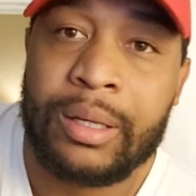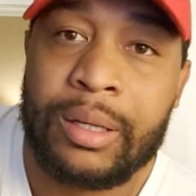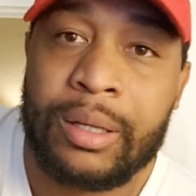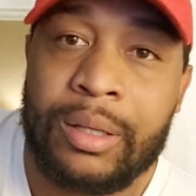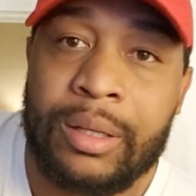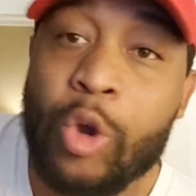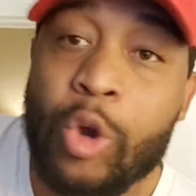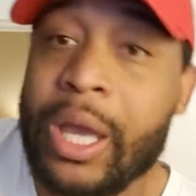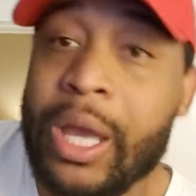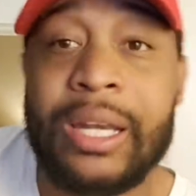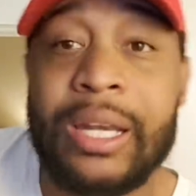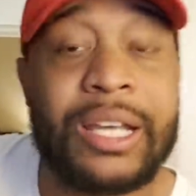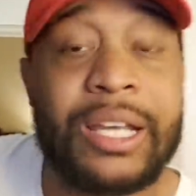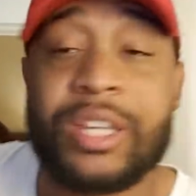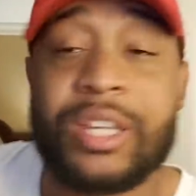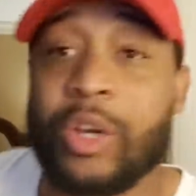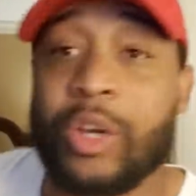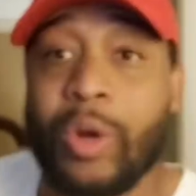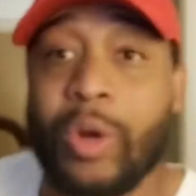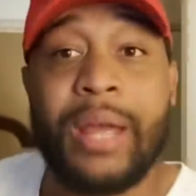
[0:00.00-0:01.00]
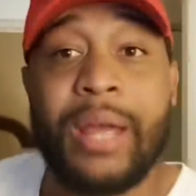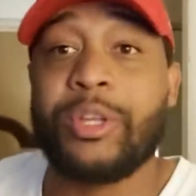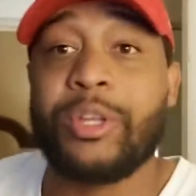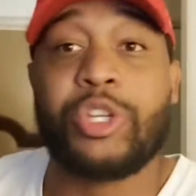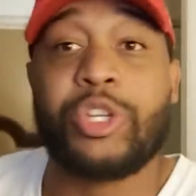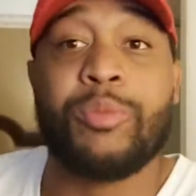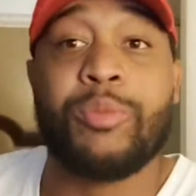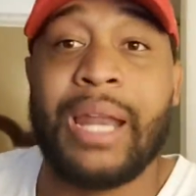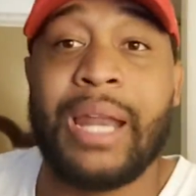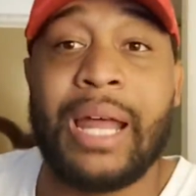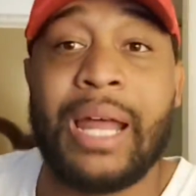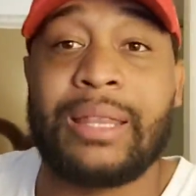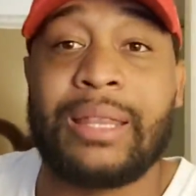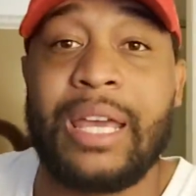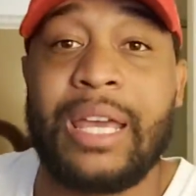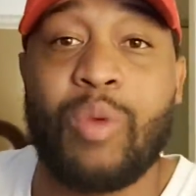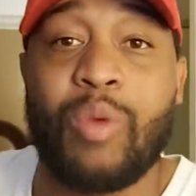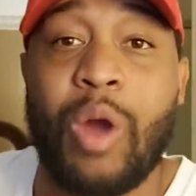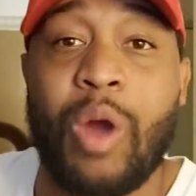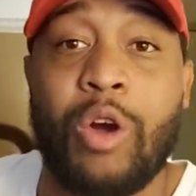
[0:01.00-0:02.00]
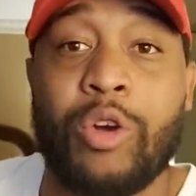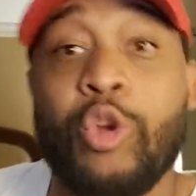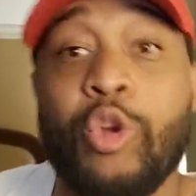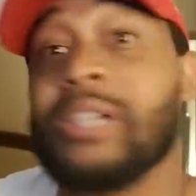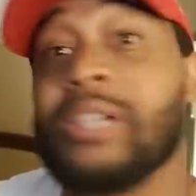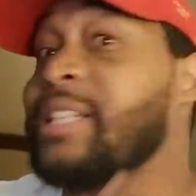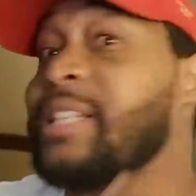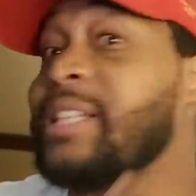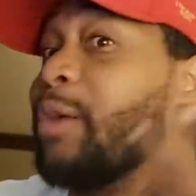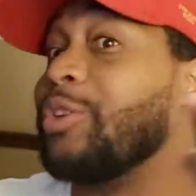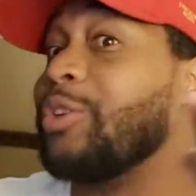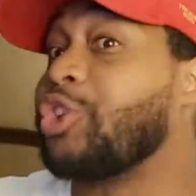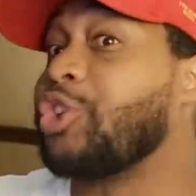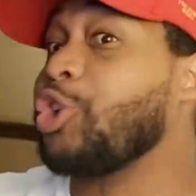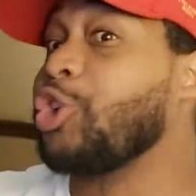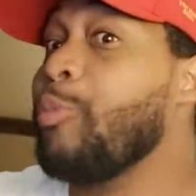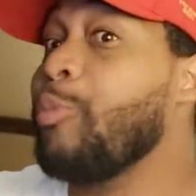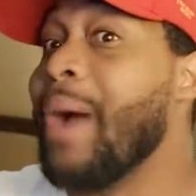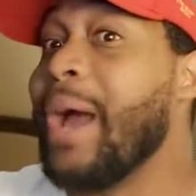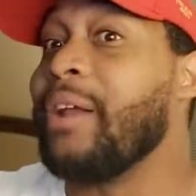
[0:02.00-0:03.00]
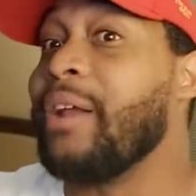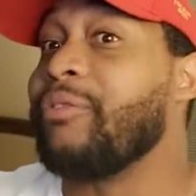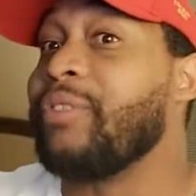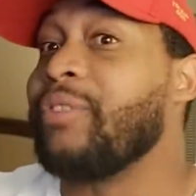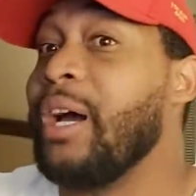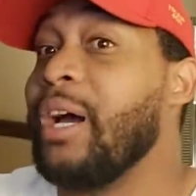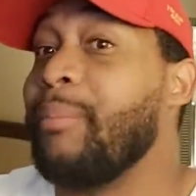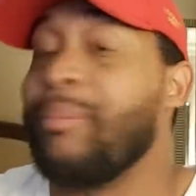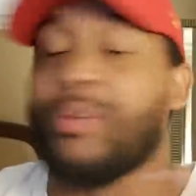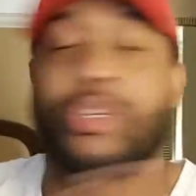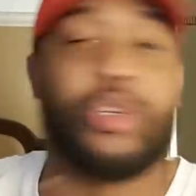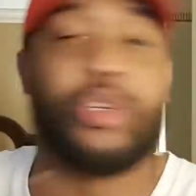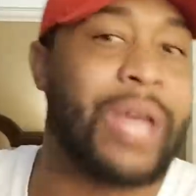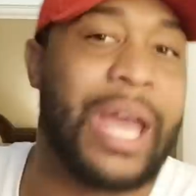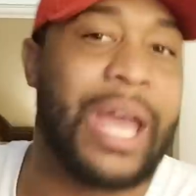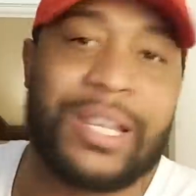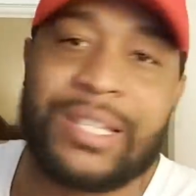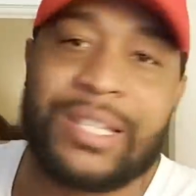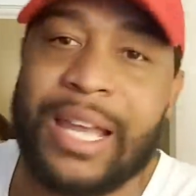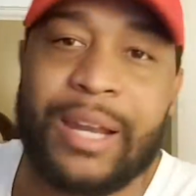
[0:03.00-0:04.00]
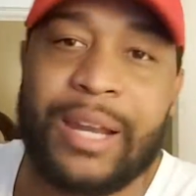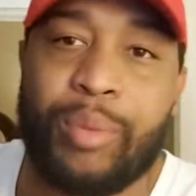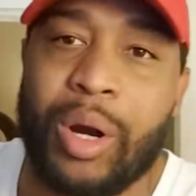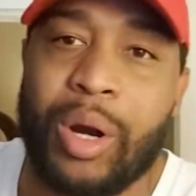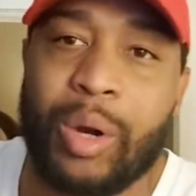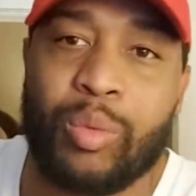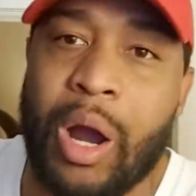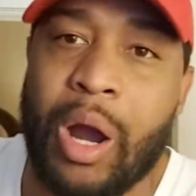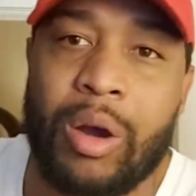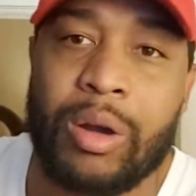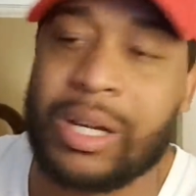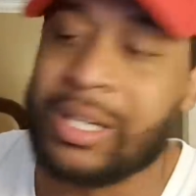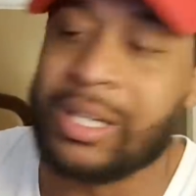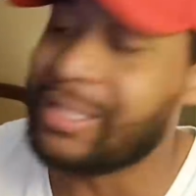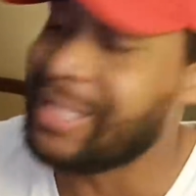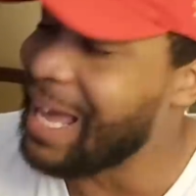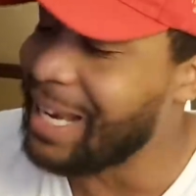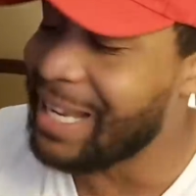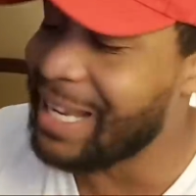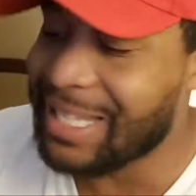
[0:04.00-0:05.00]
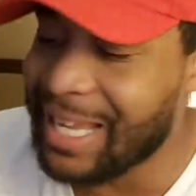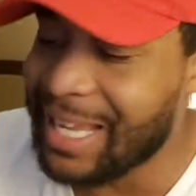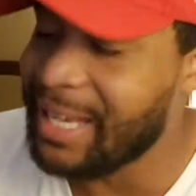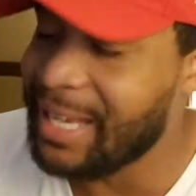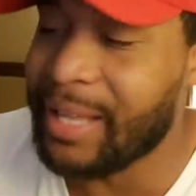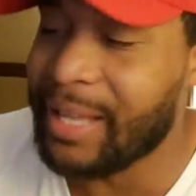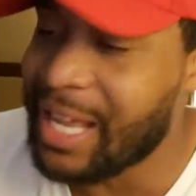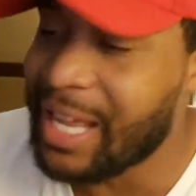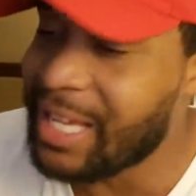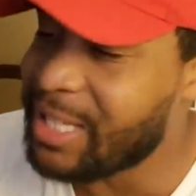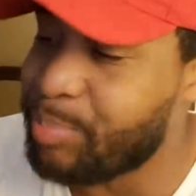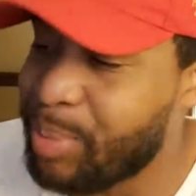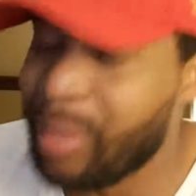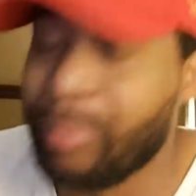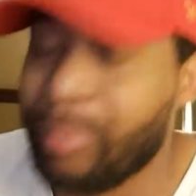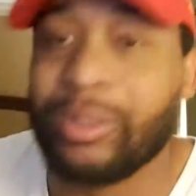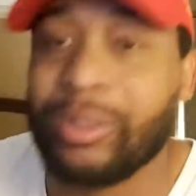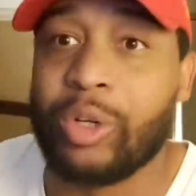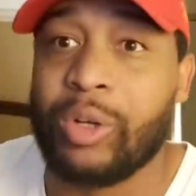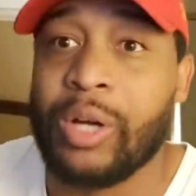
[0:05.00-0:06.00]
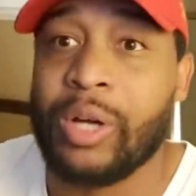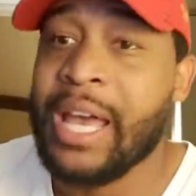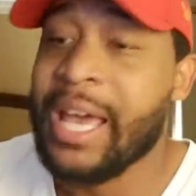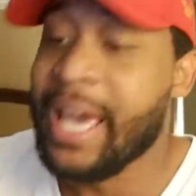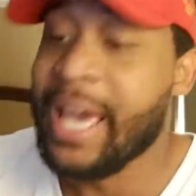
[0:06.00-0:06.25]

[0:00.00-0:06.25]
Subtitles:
You can disagree, but you may not think he's wrong. You can say what you might have done, but you can't say the boy wrong, because that is biblical.